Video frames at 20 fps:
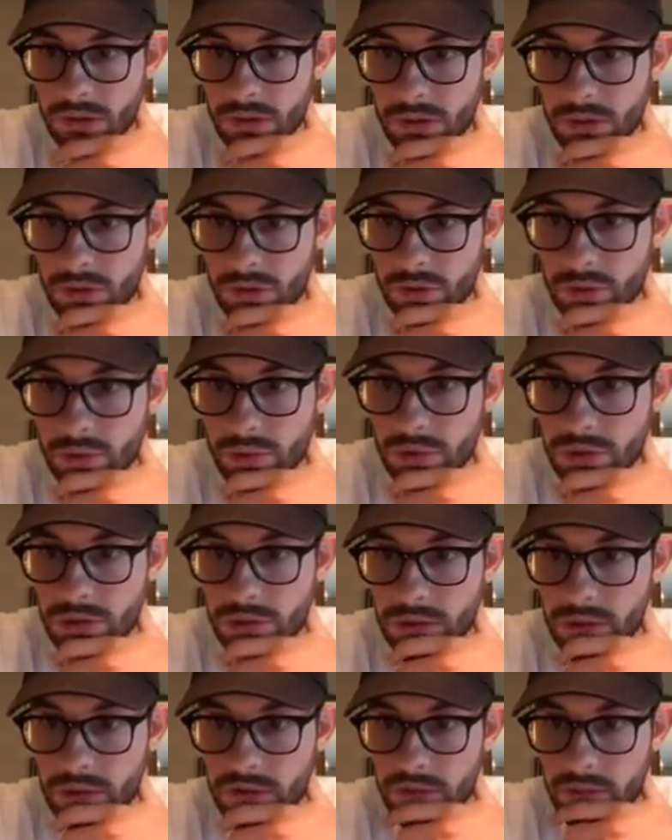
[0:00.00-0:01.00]
Drew Brees
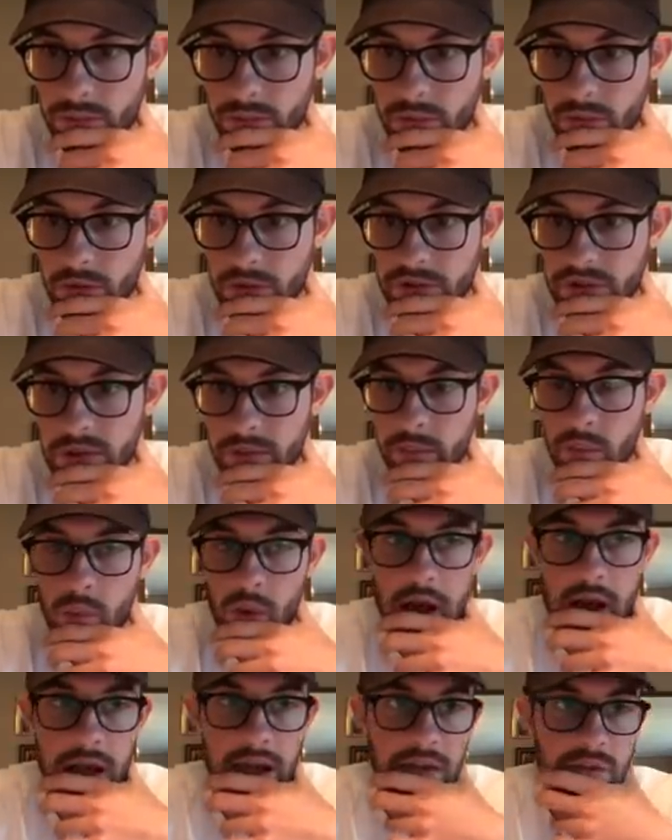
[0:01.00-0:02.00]
went off the board. Sammy
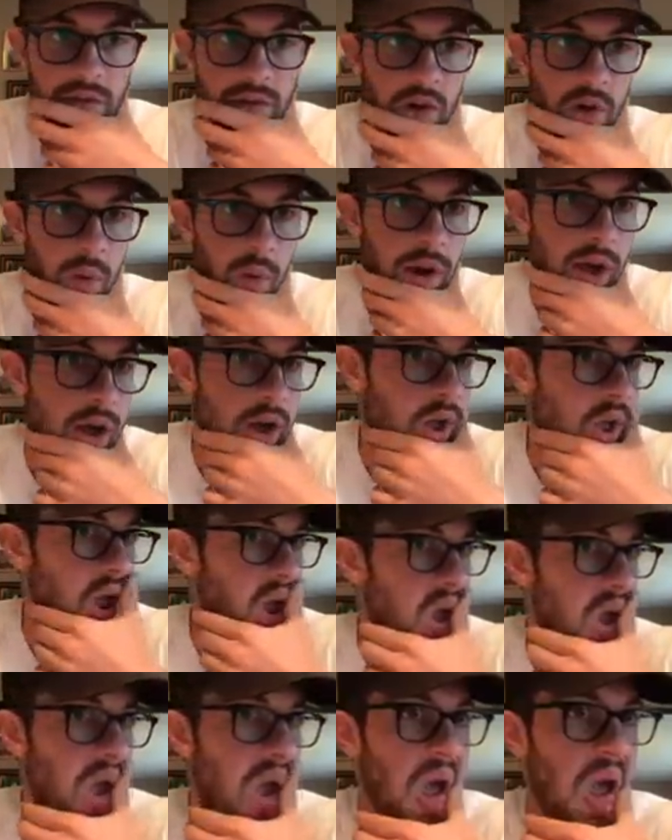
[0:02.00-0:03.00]
Watkins, Crowell.